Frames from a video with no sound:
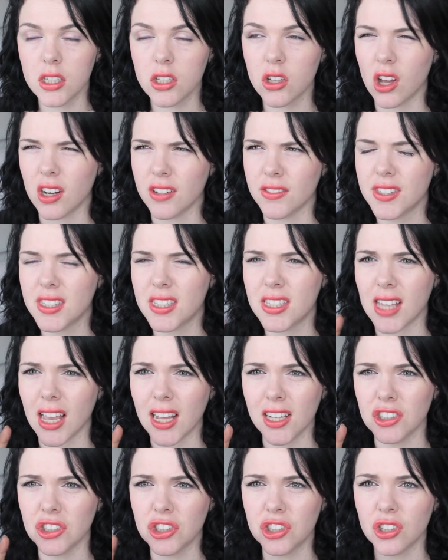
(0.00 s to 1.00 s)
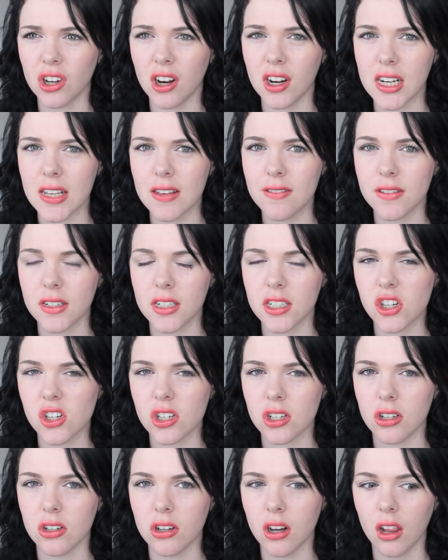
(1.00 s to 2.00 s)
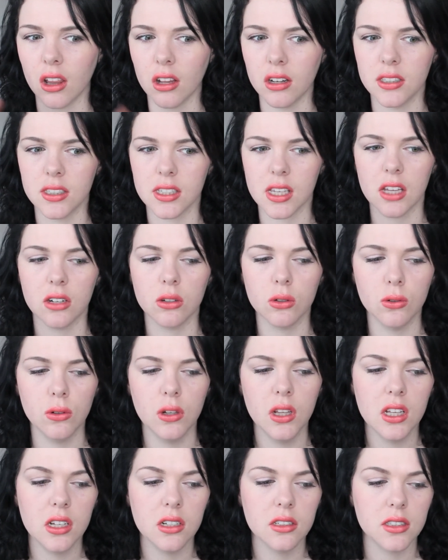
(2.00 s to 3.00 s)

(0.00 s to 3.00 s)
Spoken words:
kind of satin shiny finish on eyeliners at all.